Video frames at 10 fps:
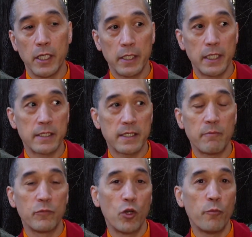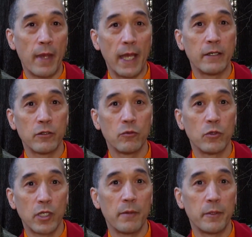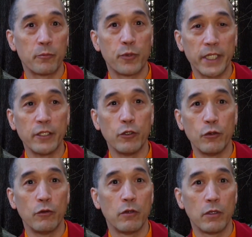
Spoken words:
then some nomad will come and bring you